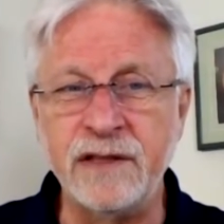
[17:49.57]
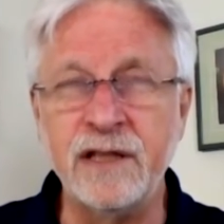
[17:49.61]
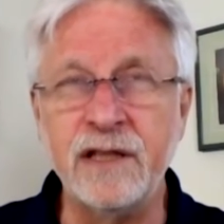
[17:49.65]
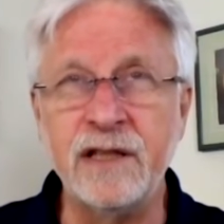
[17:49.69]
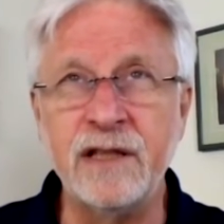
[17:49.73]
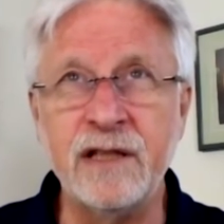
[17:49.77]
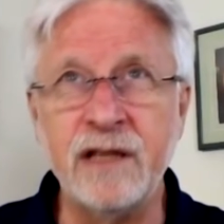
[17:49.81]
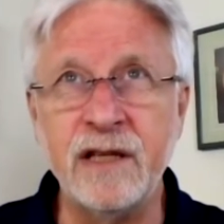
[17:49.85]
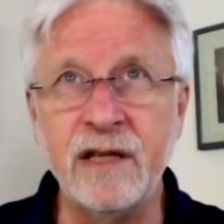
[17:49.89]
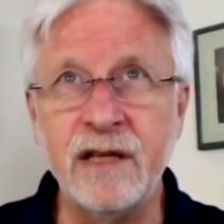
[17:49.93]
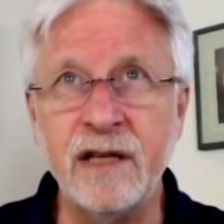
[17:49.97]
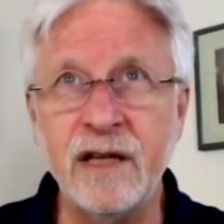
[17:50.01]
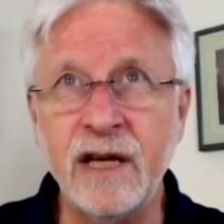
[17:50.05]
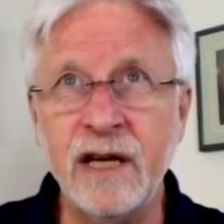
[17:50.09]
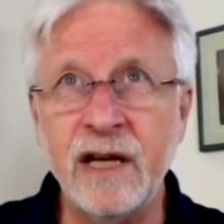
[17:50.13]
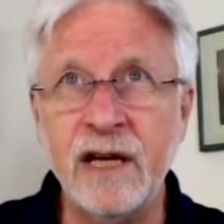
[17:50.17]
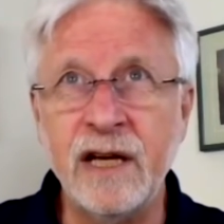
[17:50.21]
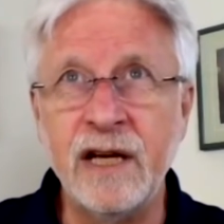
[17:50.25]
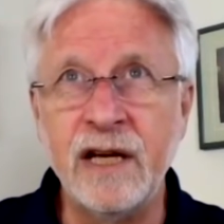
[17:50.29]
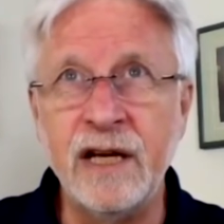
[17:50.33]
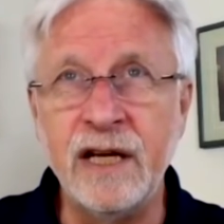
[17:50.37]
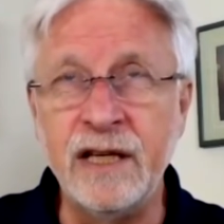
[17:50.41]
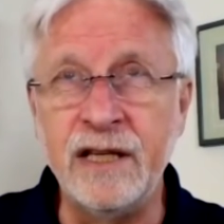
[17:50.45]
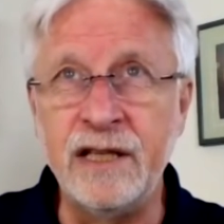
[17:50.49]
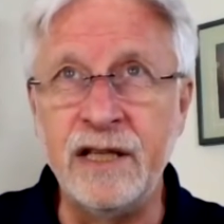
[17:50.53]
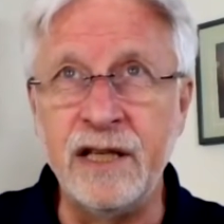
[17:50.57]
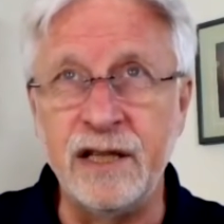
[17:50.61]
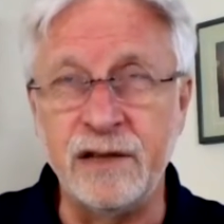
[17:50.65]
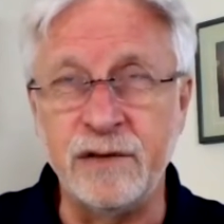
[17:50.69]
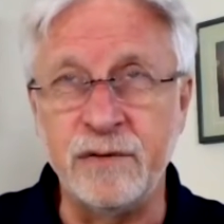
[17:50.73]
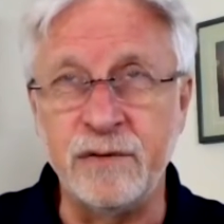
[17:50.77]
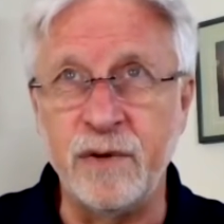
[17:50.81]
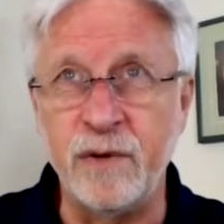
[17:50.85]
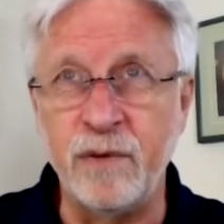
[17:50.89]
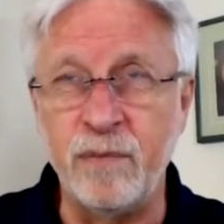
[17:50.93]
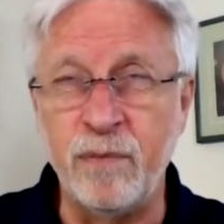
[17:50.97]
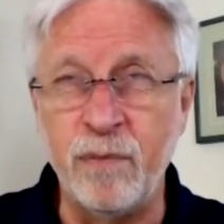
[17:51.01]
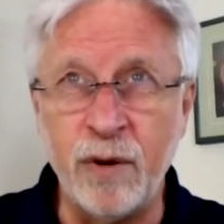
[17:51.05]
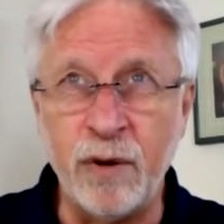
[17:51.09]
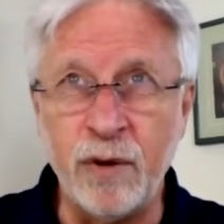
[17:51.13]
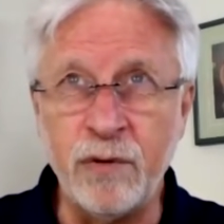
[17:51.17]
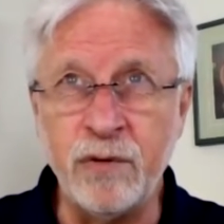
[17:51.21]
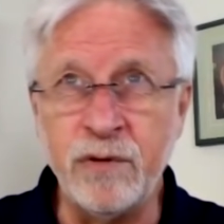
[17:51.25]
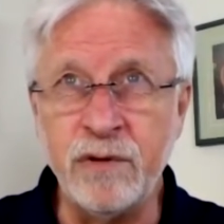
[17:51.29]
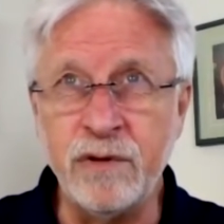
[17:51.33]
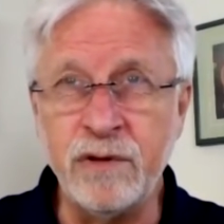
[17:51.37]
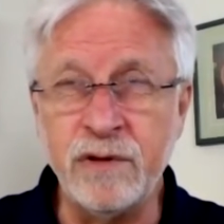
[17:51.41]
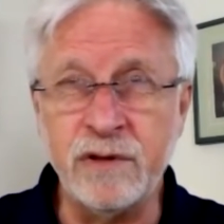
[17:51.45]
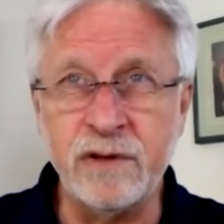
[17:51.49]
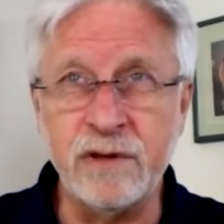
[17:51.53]
It deals with
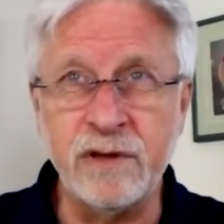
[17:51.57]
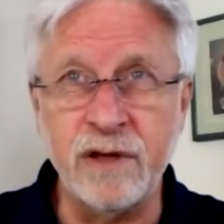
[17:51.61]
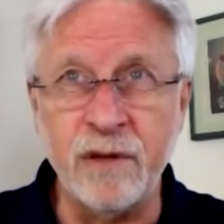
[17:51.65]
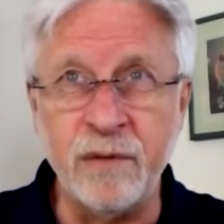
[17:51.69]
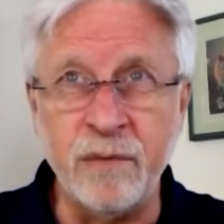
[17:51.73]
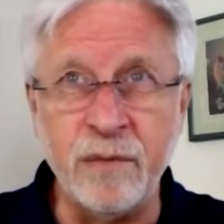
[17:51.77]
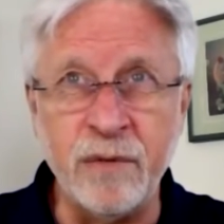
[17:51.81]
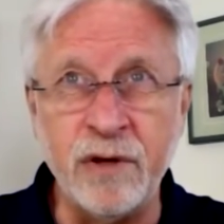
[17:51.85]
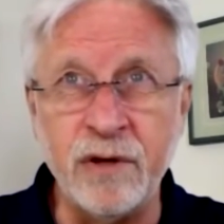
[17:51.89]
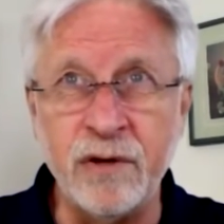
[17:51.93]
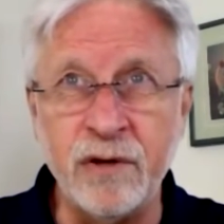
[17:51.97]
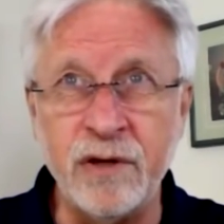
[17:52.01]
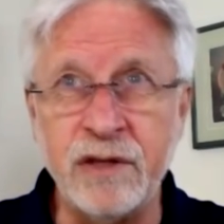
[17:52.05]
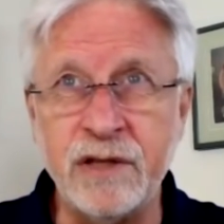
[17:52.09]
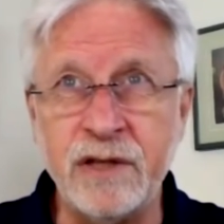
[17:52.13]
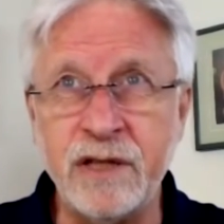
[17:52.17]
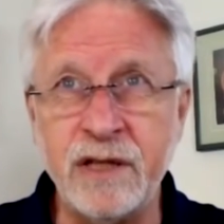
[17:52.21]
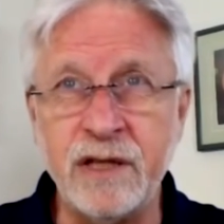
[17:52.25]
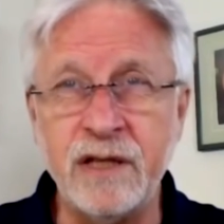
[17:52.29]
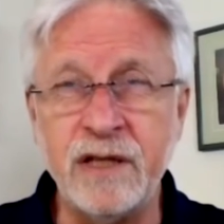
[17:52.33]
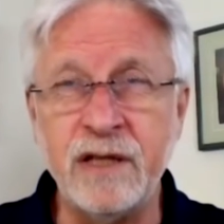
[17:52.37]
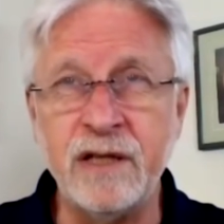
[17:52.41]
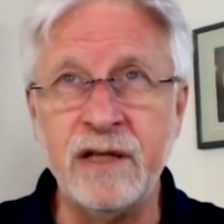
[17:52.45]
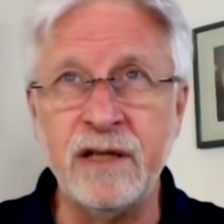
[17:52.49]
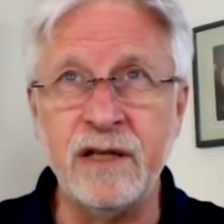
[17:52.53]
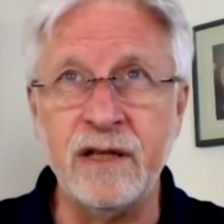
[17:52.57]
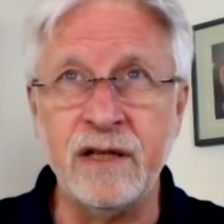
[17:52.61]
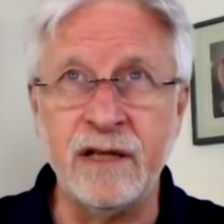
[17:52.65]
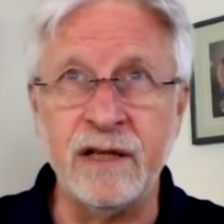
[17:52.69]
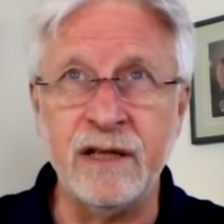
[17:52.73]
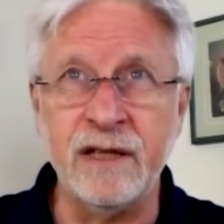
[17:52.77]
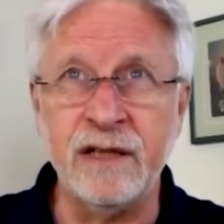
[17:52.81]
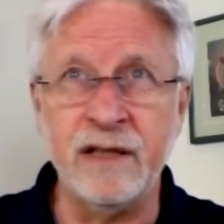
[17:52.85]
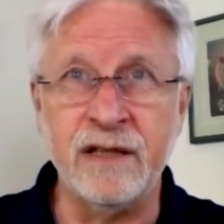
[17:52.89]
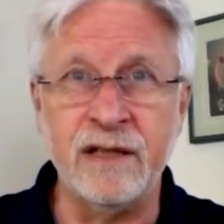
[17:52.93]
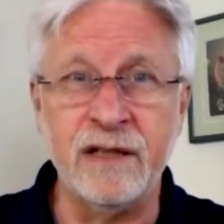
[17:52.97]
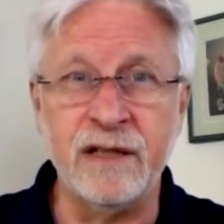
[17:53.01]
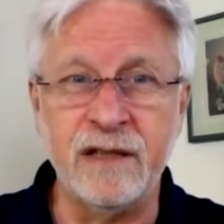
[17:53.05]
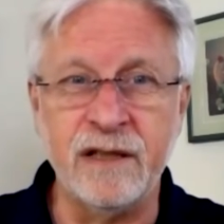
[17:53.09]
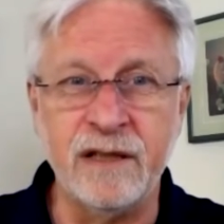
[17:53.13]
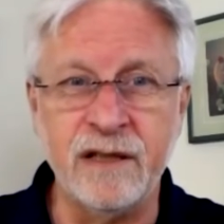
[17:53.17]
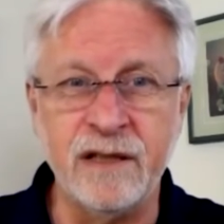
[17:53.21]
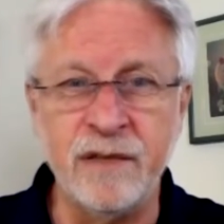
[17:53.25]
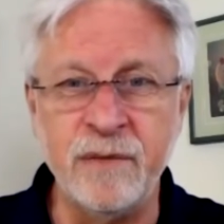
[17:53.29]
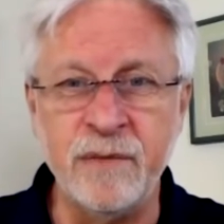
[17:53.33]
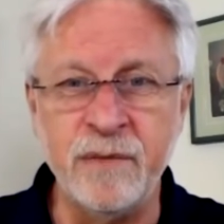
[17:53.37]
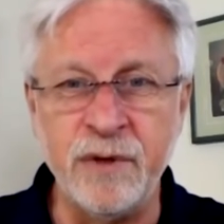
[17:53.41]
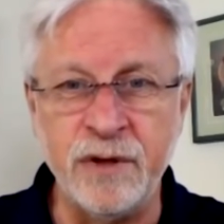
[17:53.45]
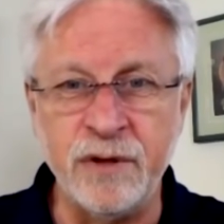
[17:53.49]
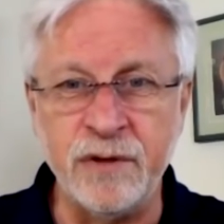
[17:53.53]
bones, immunity, and
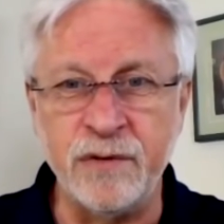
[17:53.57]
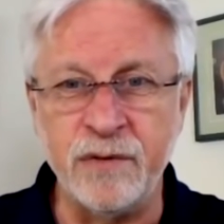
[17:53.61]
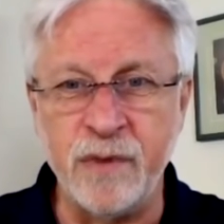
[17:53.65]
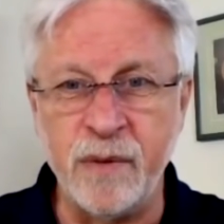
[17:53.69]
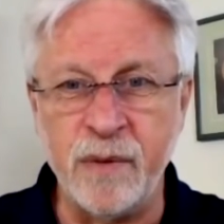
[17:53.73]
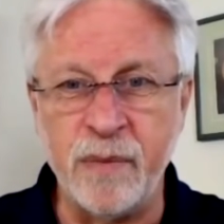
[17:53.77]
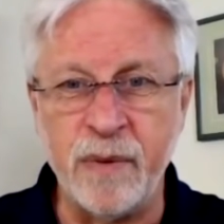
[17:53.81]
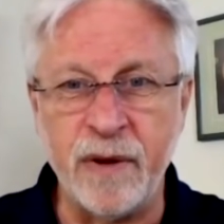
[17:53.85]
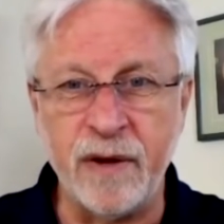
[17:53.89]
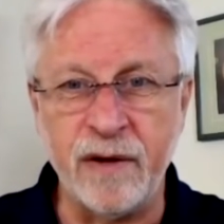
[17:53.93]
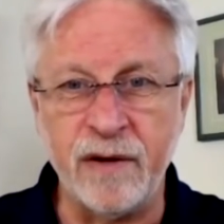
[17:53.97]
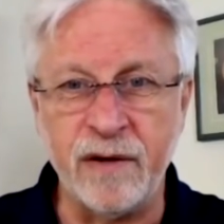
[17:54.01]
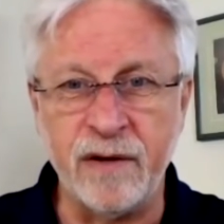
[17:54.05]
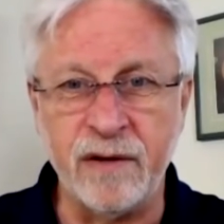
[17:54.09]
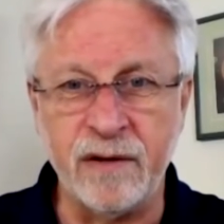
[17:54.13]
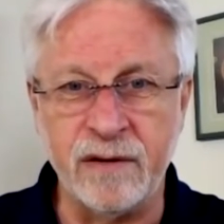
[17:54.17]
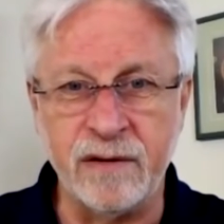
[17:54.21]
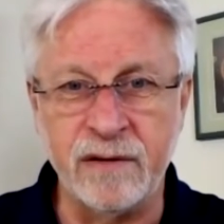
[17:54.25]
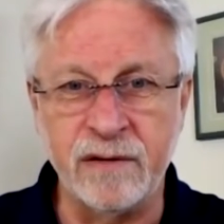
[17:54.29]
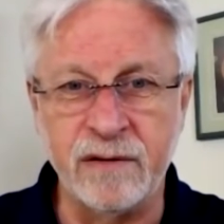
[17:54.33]
immune repair.